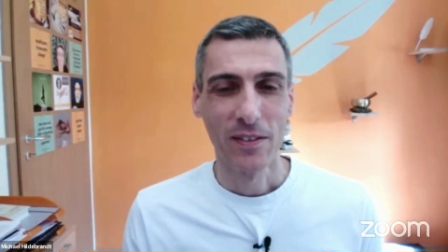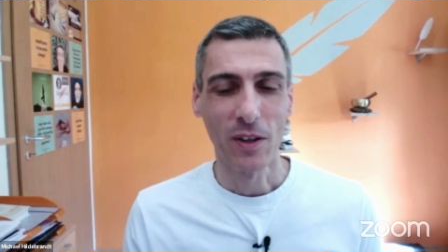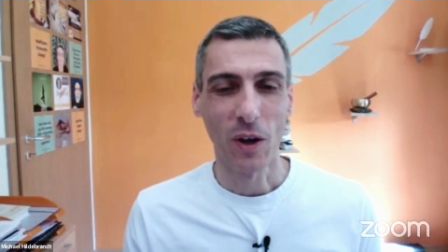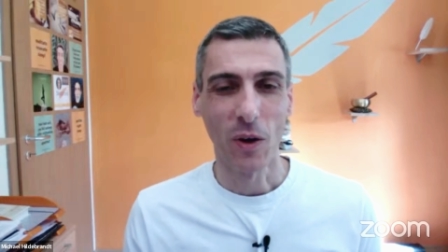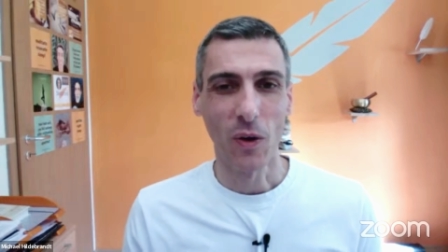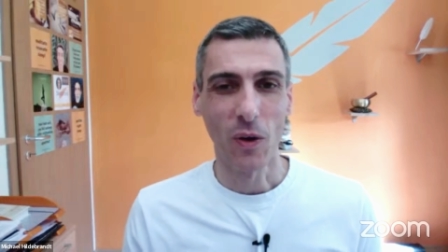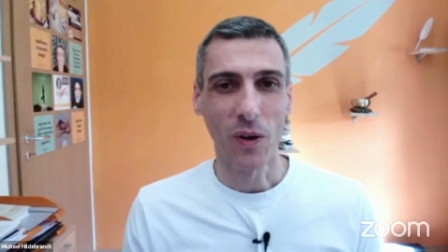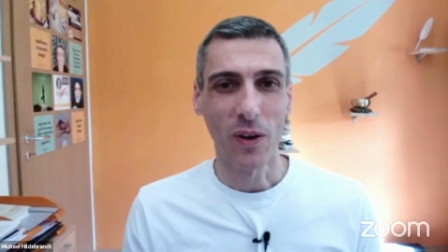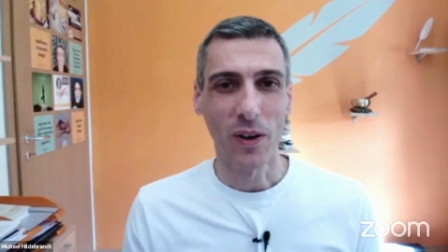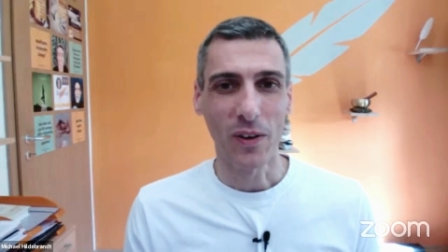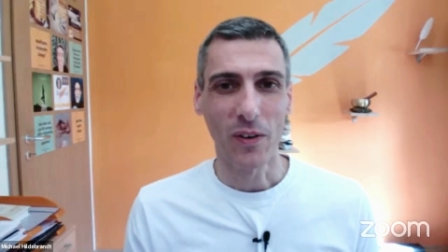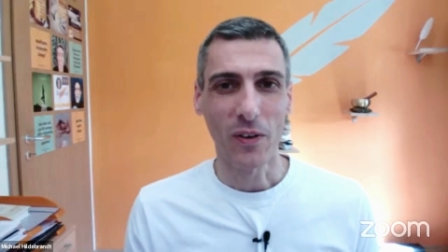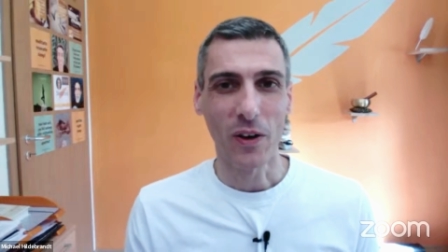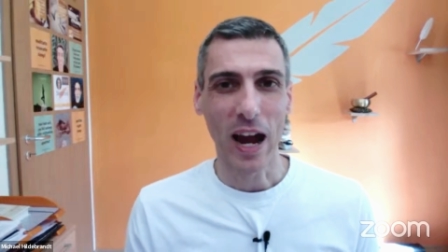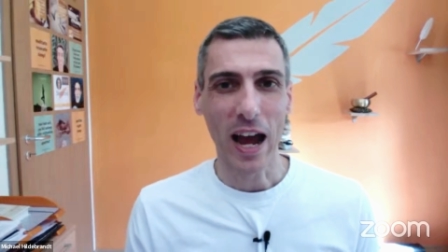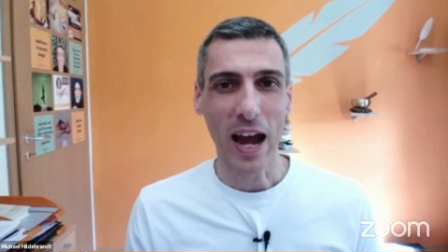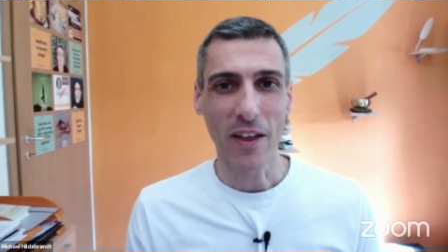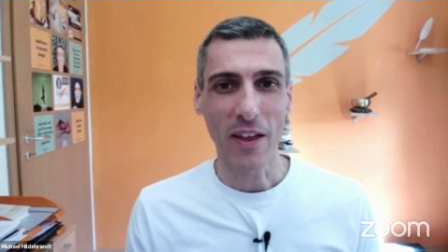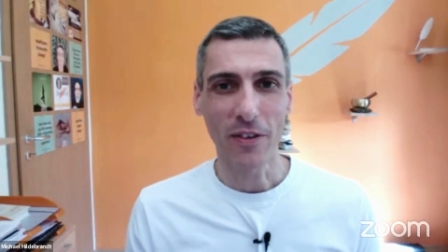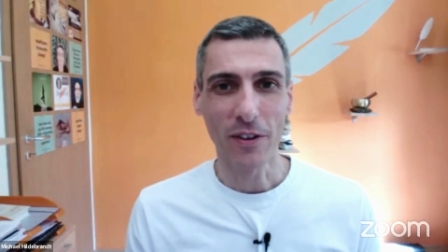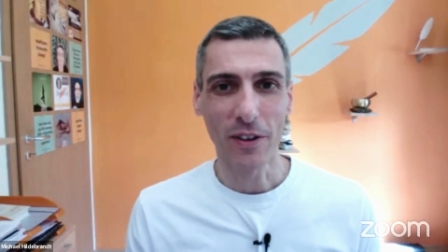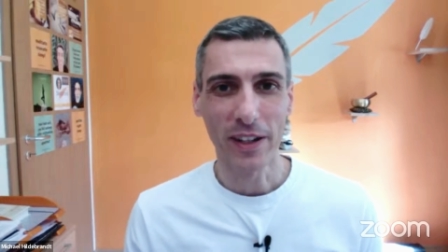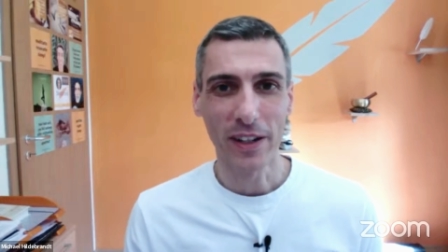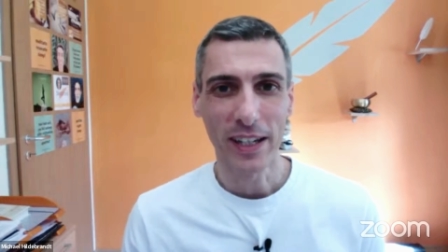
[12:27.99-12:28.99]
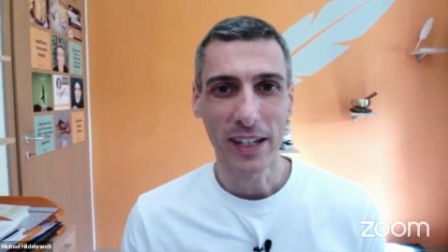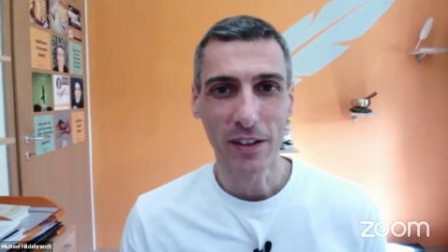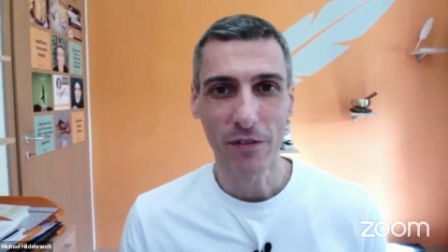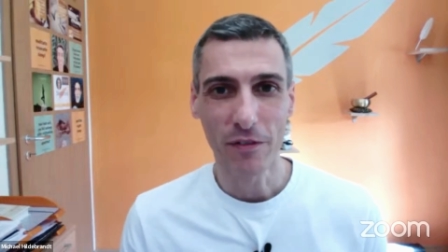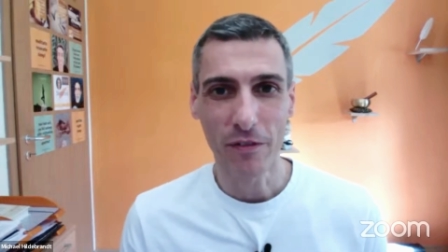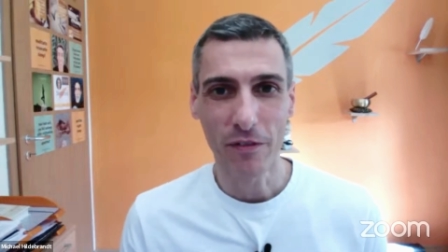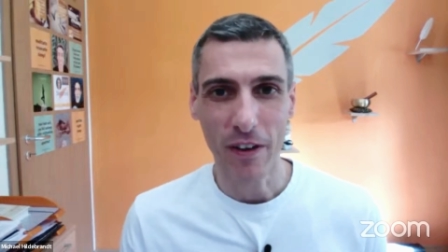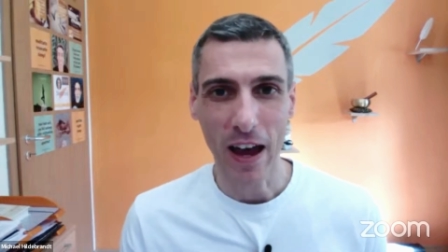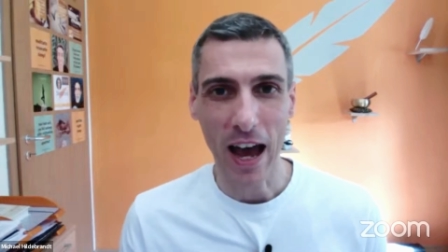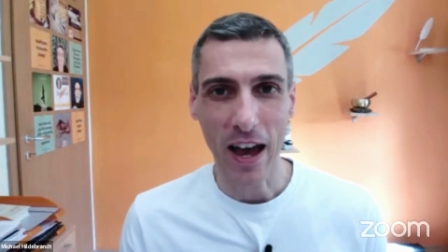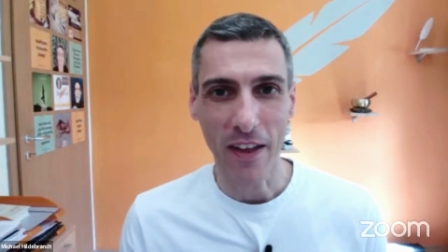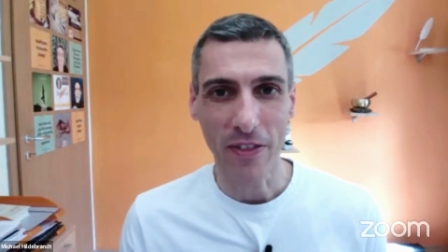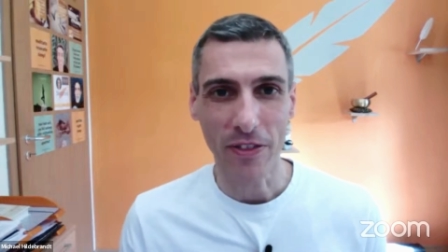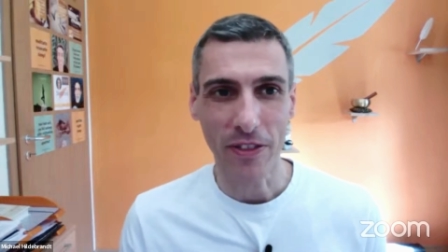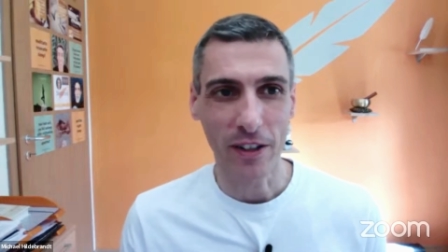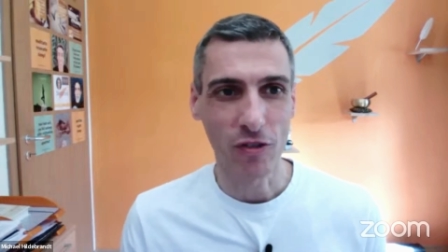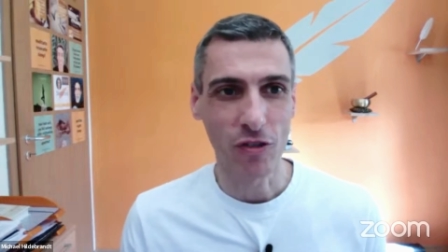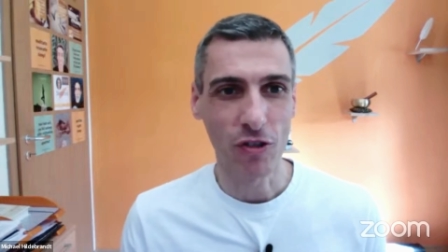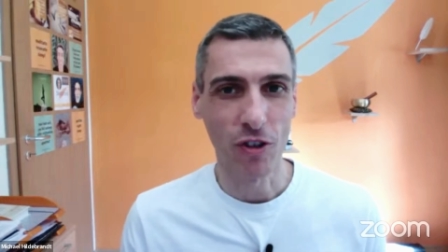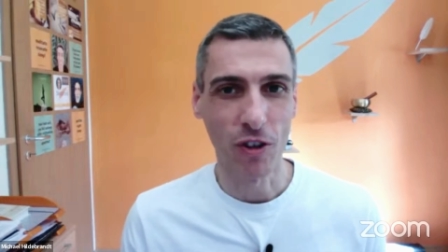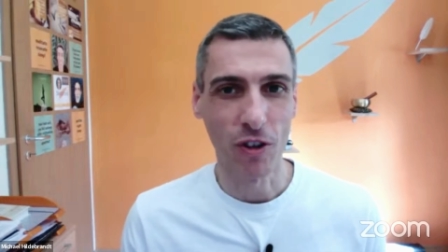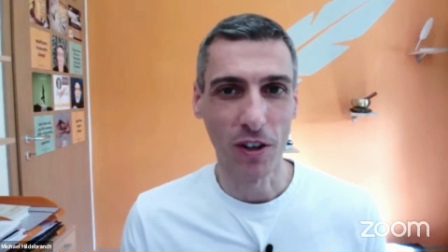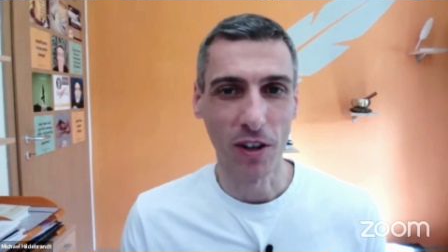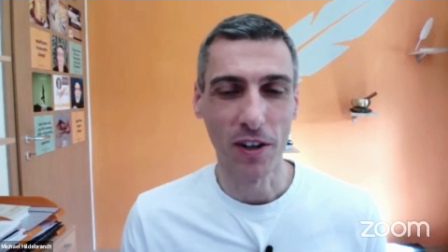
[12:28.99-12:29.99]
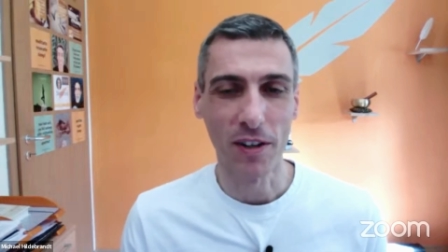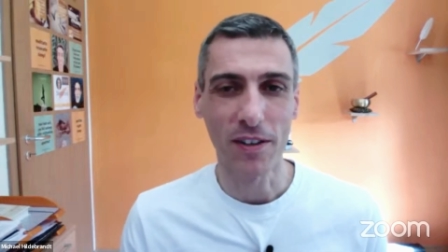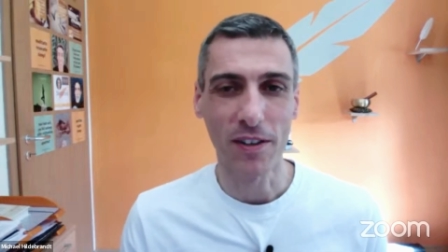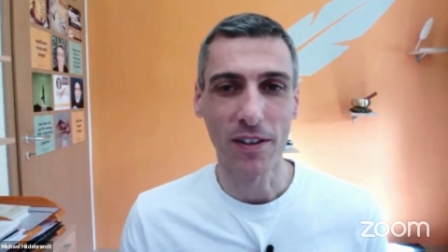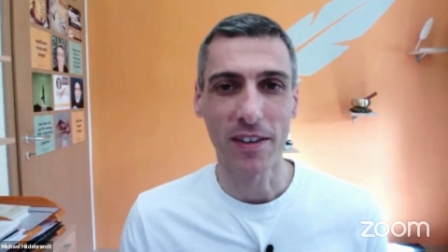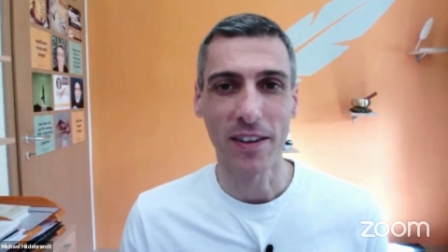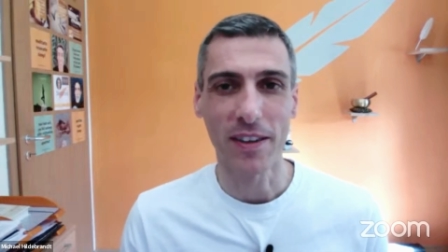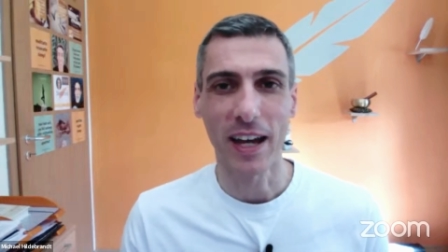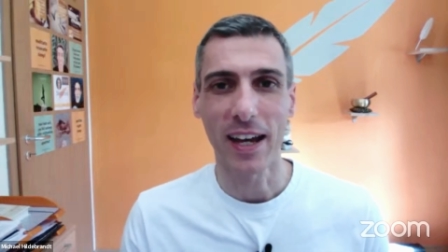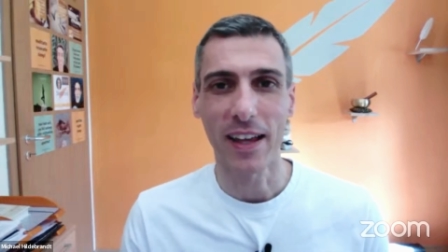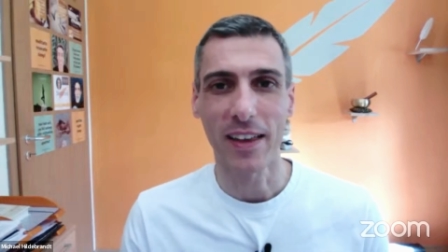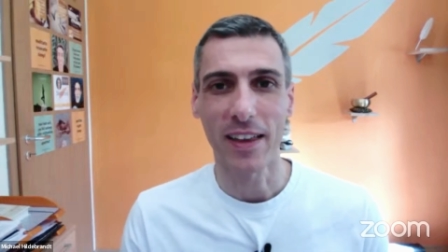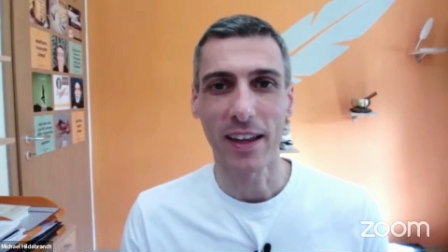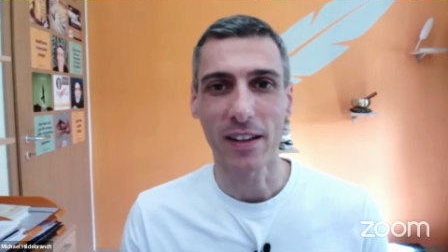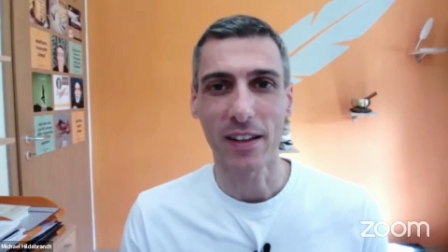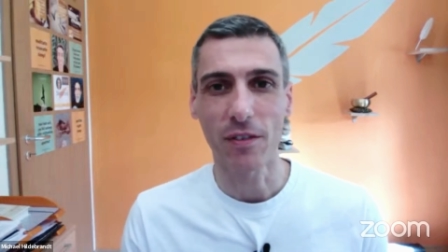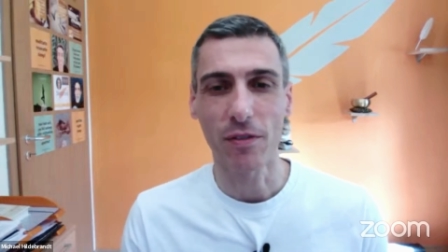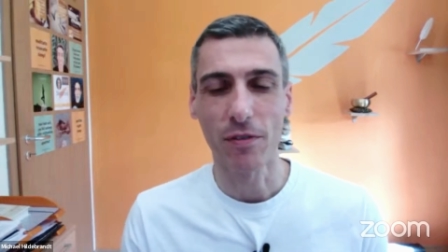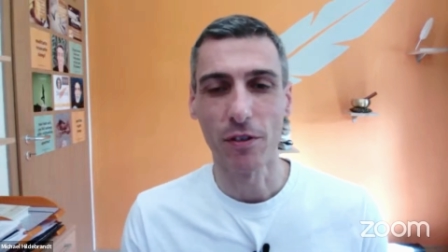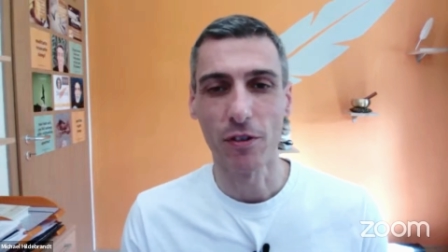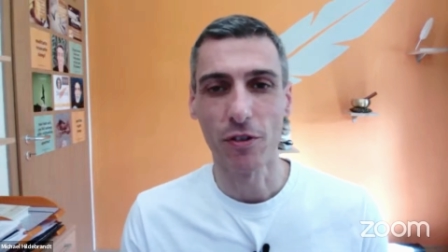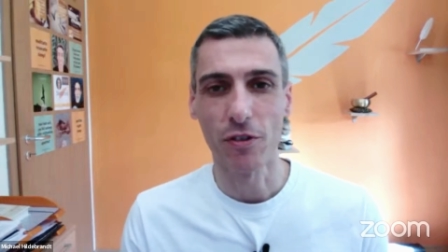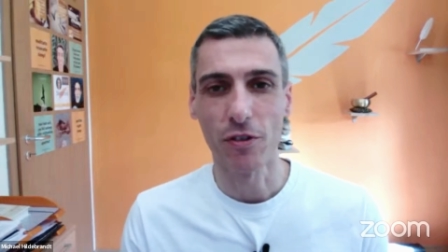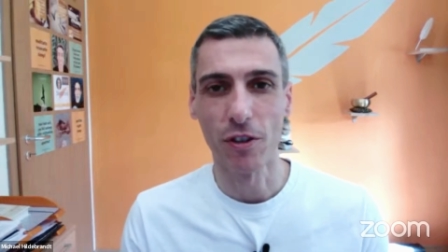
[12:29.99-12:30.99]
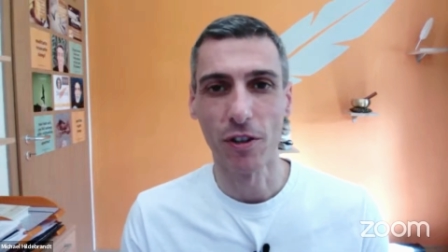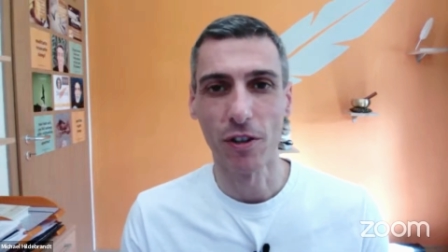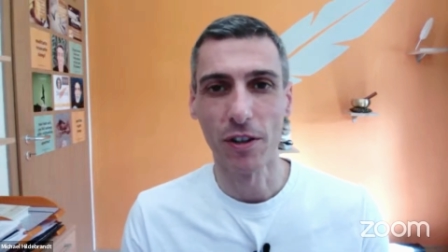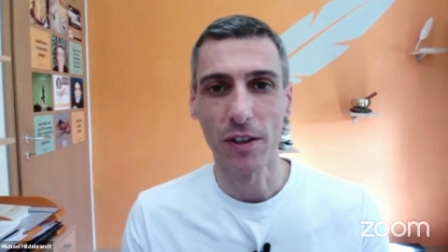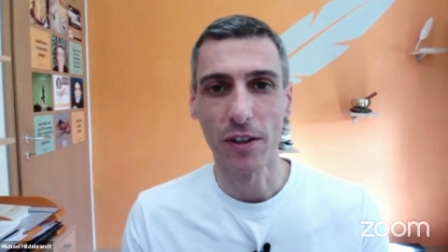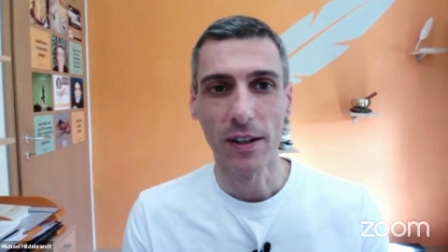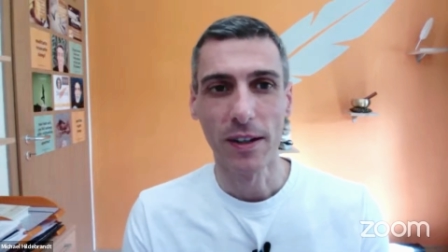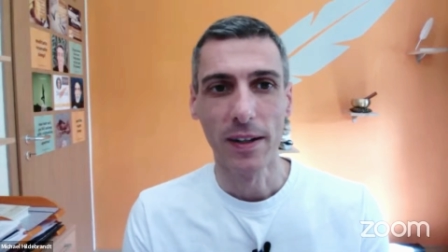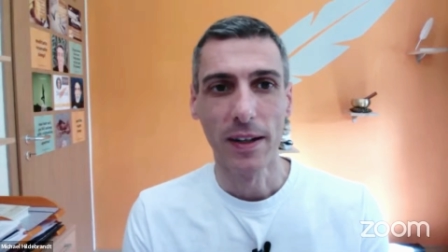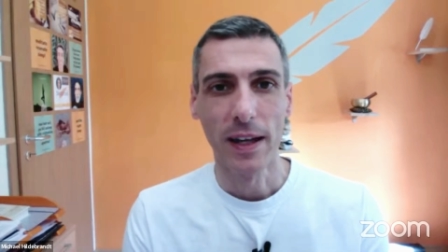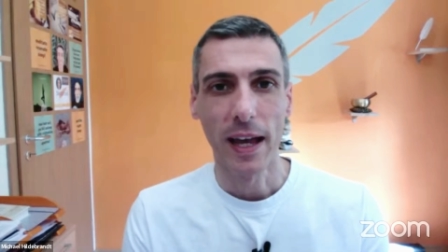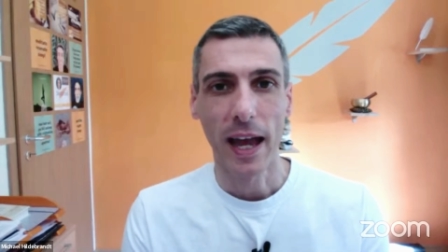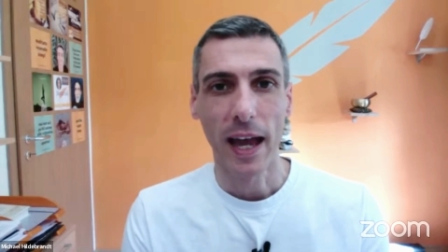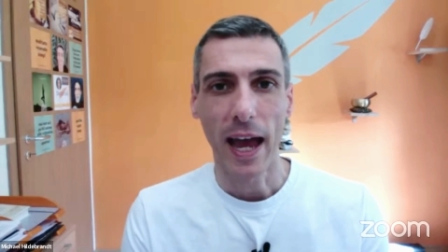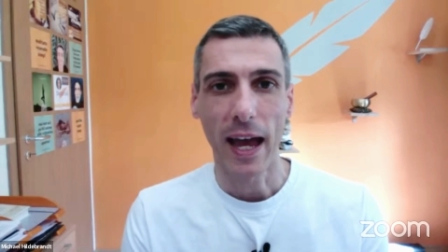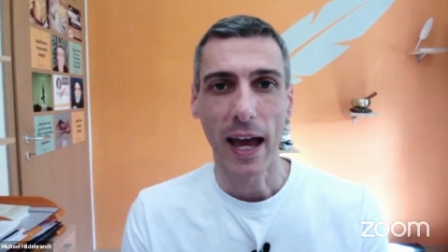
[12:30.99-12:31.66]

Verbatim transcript: So rather eat fat than sugar, that's for sure,